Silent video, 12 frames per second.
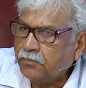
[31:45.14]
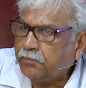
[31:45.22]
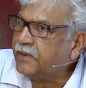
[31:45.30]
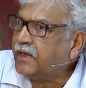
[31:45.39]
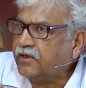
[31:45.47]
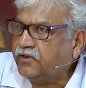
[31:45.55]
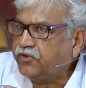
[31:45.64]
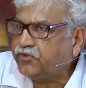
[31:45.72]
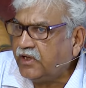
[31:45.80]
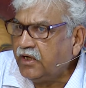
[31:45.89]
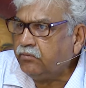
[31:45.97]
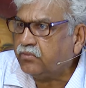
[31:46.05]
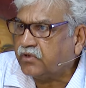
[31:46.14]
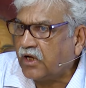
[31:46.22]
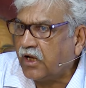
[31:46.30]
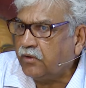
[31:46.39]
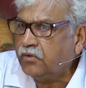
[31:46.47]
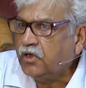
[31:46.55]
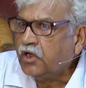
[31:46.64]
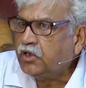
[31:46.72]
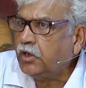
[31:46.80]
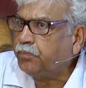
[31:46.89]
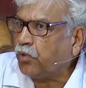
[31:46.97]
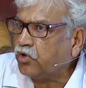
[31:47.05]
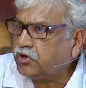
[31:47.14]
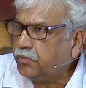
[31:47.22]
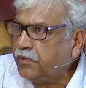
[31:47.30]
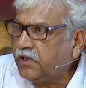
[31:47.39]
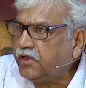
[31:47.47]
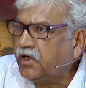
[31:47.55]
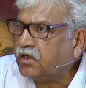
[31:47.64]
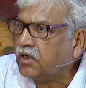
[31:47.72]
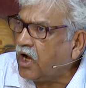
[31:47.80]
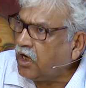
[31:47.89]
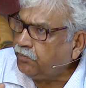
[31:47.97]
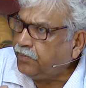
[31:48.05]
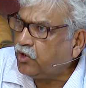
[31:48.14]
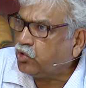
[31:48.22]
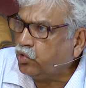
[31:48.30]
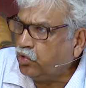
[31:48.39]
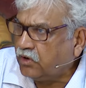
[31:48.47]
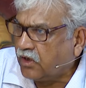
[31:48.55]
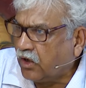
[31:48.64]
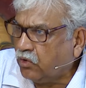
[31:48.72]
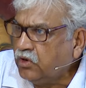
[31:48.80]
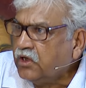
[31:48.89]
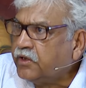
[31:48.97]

But at the same time, the possibility can't be ruled out